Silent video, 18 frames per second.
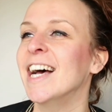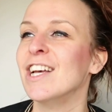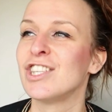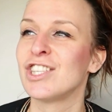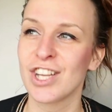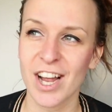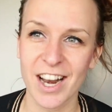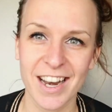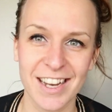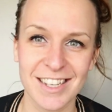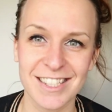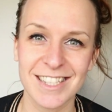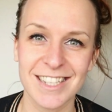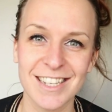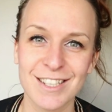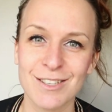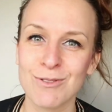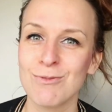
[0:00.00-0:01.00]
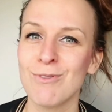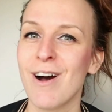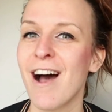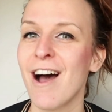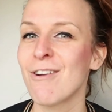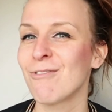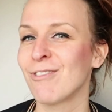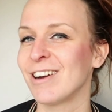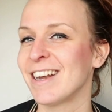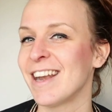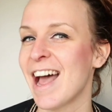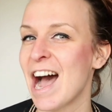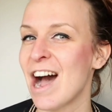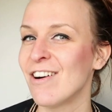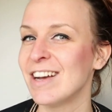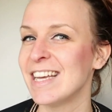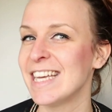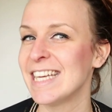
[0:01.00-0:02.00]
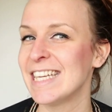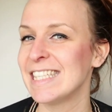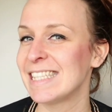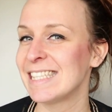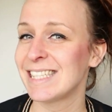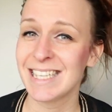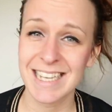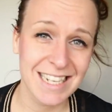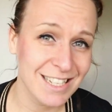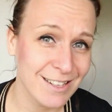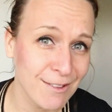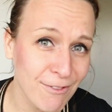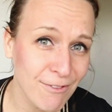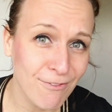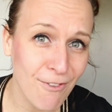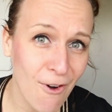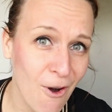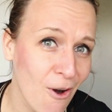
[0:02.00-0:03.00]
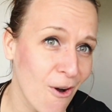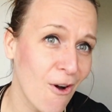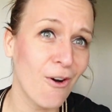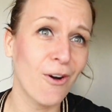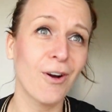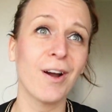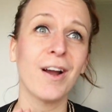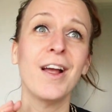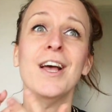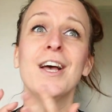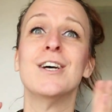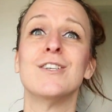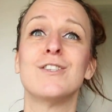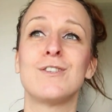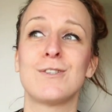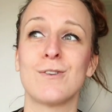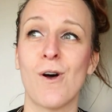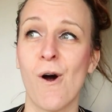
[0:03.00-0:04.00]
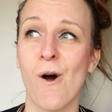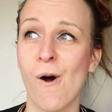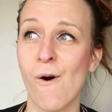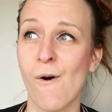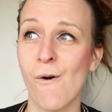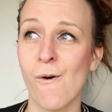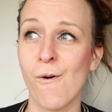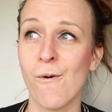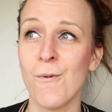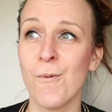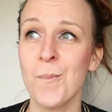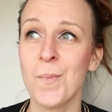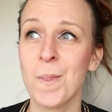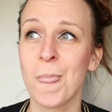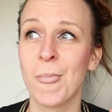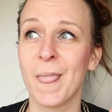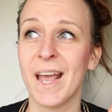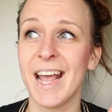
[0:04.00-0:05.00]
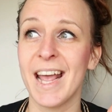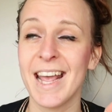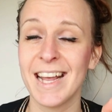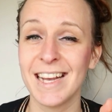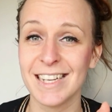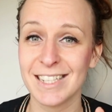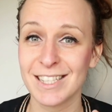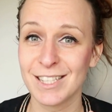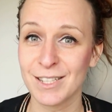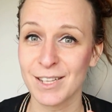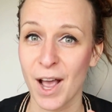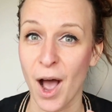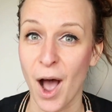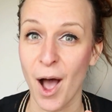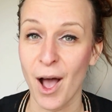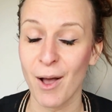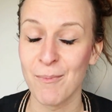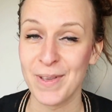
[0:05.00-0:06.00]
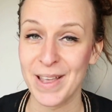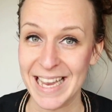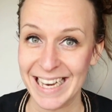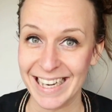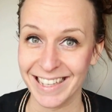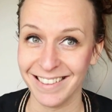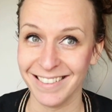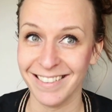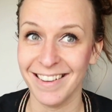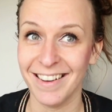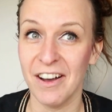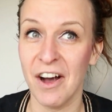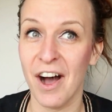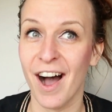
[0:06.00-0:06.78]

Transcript: Started season one. We're now in season four. So it's been...